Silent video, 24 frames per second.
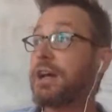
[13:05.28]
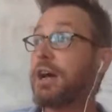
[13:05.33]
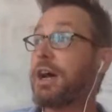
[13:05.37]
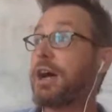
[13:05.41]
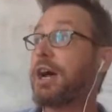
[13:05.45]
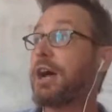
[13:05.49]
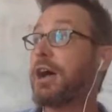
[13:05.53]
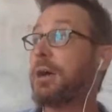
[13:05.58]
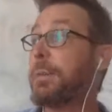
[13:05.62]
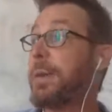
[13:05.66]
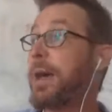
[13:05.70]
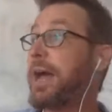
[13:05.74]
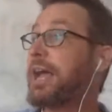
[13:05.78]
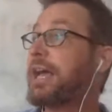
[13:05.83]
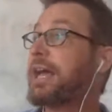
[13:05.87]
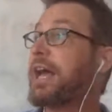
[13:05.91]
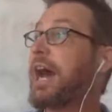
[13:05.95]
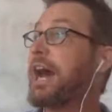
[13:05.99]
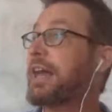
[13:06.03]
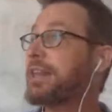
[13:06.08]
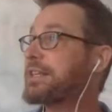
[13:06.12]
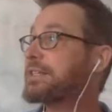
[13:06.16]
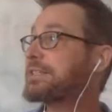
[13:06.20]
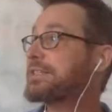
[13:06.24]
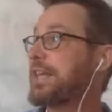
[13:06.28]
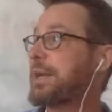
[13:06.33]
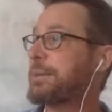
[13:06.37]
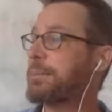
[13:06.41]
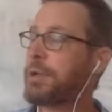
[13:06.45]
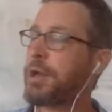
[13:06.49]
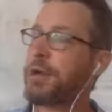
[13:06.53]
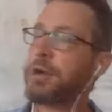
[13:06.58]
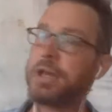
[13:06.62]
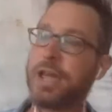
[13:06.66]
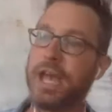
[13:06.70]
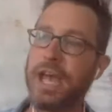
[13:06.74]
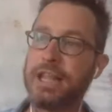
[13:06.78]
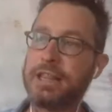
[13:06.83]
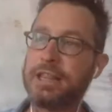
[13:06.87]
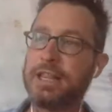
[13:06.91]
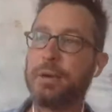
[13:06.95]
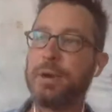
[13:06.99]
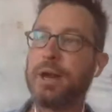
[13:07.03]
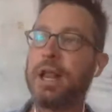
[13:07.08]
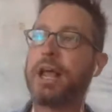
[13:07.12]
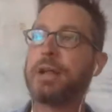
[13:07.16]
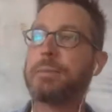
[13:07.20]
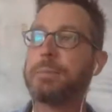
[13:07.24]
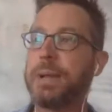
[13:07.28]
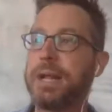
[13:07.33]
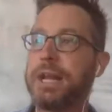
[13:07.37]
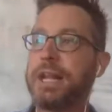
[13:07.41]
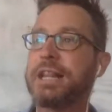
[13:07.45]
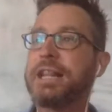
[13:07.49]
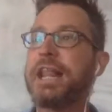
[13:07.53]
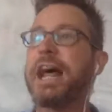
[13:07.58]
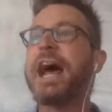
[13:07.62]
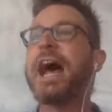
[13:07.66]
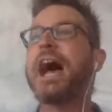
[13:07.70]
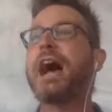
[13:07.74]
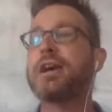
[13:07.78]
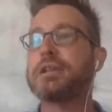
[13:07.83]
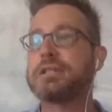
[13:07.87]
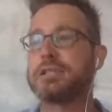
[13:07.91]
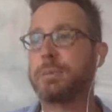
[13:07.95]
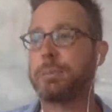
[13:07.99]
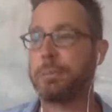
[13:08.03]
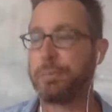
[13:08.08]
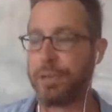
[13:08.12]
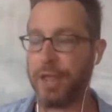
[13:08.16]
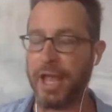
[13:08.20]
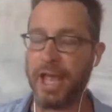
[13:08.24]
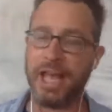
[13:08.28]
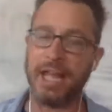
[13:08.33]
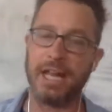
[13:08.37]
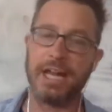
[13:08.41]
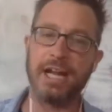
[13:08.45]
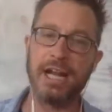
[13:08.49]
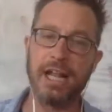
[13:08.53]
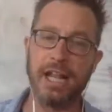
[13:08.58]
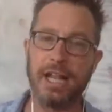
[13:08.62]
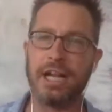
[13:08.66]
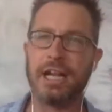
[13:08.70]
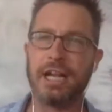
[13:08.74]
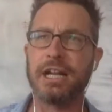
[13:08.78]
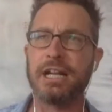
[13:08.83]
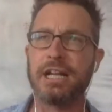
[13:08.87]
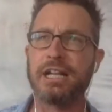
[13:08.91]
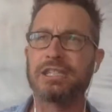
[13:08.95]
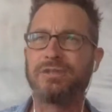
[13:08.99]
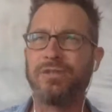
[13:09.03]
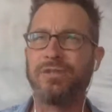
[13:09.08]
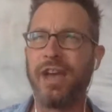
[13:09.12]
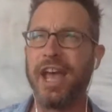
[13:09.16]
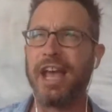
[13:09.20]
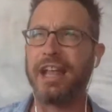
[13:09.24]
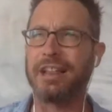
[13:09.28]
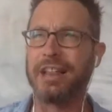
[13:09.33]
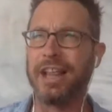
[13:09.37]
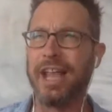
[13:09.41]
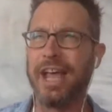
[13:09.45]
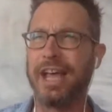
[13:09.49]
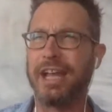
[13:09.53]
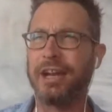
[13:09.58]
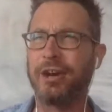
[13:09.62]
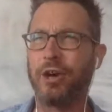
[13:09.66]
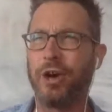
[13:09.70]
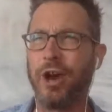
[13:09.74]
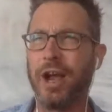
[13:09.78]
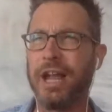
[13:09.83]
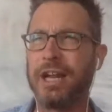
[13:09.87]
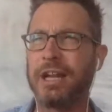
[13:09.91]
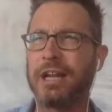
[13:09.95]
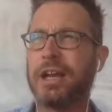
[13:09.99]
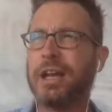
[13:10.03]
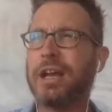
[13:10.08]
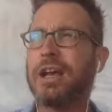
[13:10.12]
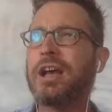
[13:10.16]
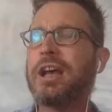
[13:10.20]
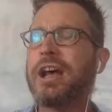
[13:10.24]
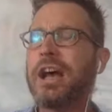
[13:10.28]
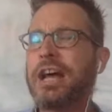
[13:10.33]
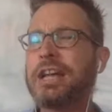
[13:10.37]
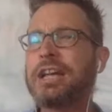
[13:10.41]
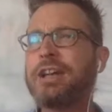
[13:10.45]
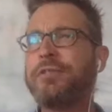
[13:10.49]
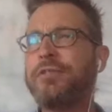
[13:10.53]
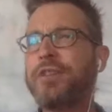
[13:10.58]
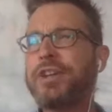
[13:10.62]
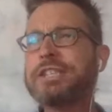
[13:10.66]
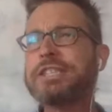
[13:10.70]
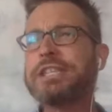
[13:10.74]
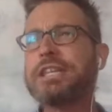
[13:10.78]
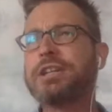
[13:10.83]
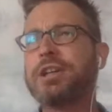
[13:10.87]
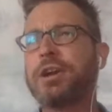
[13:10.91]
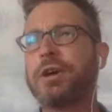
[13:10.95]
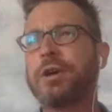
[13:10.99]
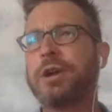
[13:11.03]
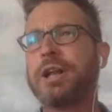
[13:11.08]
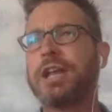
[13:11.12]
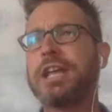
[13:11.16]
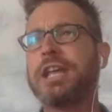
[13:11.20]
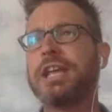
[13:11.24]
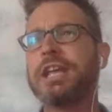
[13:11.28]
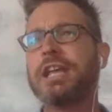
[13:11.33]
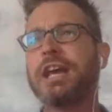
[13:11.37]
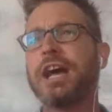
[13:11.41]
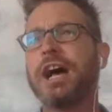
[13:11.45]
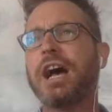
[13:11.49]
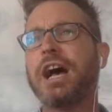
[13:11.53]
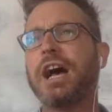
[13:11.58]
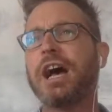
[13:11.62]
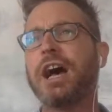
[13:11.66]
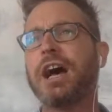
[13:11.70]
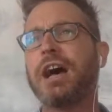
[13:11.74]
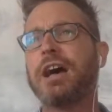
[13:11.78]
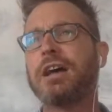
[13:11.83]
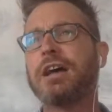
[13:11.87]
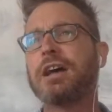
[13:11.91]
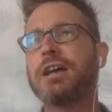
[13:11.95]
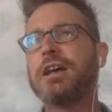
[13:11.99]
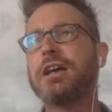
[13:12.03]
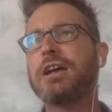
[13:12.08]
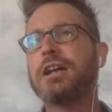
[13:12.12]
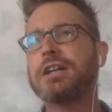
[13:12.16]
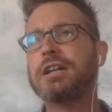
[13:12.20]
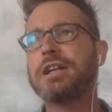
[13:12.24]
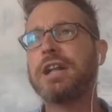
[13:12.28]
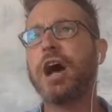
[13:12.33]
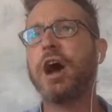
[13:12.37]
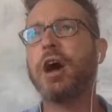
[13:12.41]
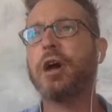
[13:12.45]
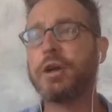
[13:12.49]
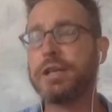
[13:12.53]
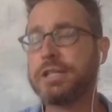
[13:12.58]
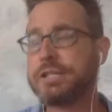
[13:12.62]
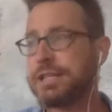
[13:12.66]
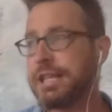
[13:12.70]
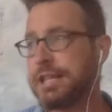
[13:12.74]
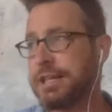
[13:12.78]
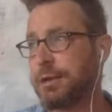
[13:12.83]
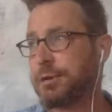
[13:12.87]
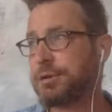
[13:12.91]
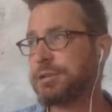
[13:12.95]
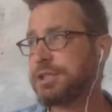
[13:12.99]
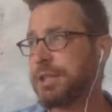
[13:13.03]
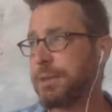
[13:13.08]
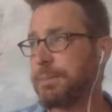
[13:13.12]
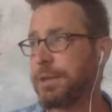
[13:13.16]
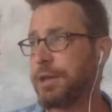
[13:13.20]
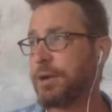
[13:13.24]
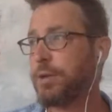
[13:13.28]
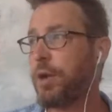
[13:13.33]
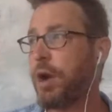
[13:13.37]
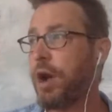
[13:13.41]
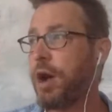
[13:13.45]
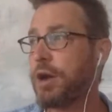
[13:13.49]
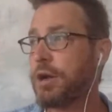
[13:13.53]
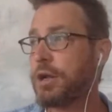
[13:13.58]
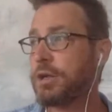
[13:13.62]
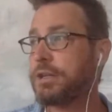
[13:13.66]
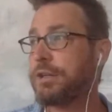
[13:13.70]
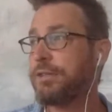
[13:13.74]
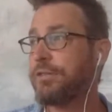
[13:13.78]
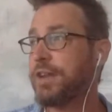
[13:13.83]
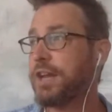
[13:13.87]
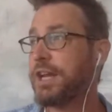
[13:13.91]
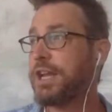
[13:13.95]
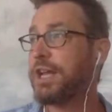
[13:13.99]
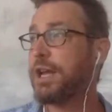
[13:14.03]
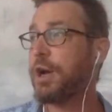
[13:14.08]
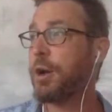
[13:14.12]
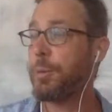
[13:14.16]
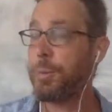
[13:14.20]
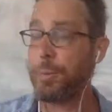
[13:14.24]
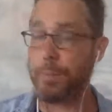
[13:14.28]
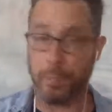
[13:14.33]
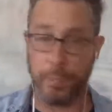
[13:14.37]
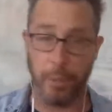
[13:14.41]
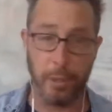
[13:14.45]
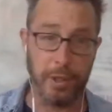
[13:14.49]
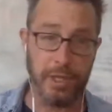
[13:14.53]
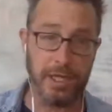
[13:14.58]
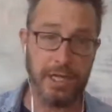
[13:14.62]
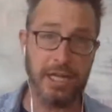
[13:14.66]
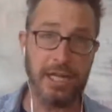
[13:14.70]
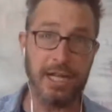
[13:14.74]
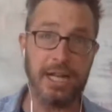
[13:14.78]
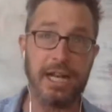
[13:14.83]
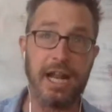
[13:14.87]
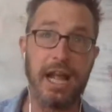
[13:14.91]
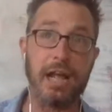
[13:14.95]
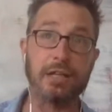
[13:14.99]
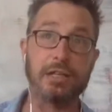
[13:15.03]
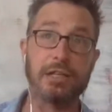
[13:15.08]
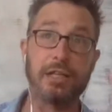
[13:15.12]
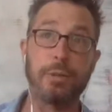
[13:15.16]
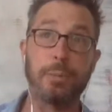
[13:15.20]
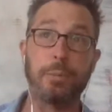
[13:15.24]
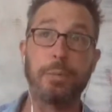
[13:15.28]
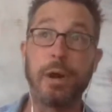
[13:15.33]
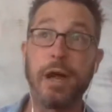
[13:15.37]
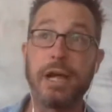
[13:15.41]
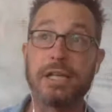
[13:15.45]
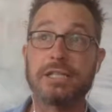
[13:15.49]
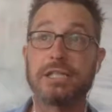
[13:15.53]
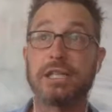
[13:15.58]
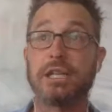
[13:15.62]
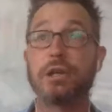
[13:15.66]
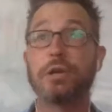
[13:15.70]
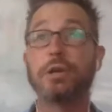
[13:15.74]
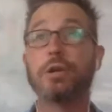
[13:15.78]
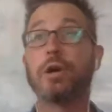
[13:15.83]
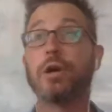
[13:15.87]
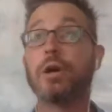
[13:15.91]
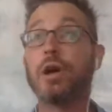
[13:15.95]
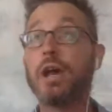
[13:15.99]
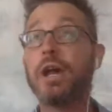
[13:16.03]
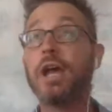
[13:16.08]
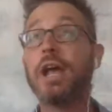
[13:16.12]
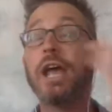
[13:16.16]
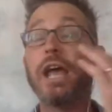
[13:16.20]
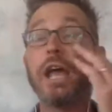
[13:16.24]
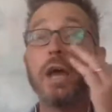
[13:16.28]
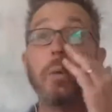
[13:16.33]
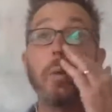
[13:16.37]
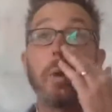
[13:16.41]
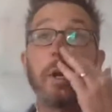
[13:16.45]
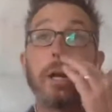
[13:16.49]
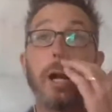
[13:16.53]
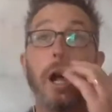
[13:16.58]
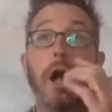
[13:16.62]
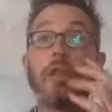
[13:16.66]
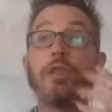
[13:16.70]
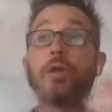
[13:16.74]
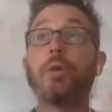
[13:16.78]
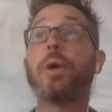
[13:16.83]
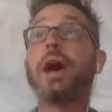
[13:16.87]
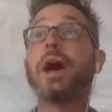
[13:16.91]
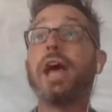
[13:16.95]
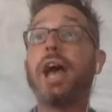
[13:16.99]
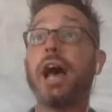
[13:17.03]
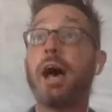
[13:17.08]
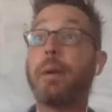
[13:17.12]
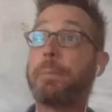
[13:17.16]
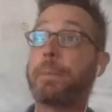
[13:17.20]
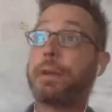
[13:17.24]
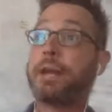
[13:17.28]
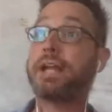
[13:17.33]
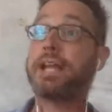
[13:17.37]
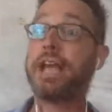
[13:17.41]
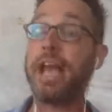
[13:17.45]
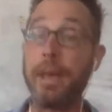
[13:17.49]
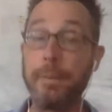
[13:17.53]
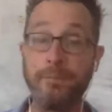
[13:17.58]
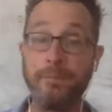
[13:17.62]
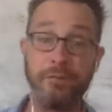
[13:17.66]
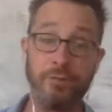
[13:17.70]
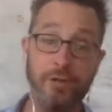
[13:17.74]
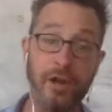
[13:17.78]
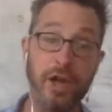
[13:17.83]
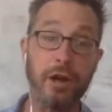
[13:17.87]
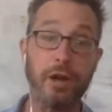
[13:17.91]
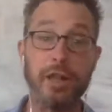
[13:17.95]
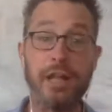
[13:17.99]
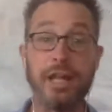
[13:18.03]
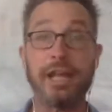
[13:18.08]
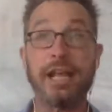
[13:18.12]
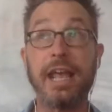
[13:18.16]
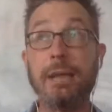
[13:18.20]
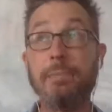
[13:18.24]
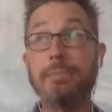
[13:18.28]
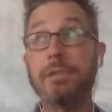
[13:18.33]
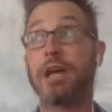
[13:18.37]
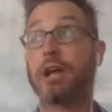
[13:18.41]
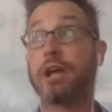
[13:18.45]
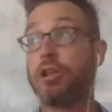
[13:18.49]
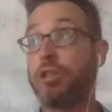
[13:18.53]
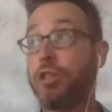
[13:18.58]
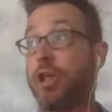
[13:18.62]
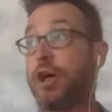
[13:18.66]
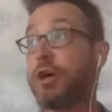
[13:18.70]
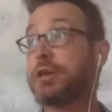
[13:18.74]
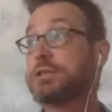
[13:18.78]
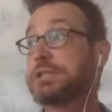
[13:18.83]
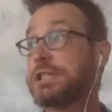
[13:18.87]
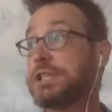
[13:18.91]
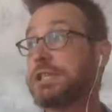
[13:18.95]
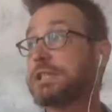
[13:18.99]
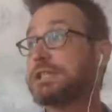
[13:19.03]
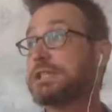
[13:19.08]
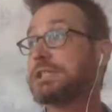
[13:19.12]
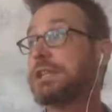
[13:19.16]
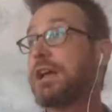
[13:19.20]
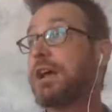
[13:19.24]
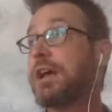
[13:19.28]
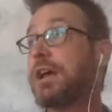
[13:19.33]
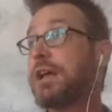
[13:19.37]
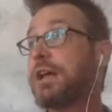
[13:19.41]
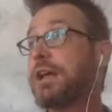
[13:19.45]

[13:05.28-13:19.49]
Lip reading: and got the same cocaine that had been in the house and planted it in his van later. And a defense attorney noticed that there was something wrong on the video, pointed it out to the prosecutor. It went all the way up, and it came the closest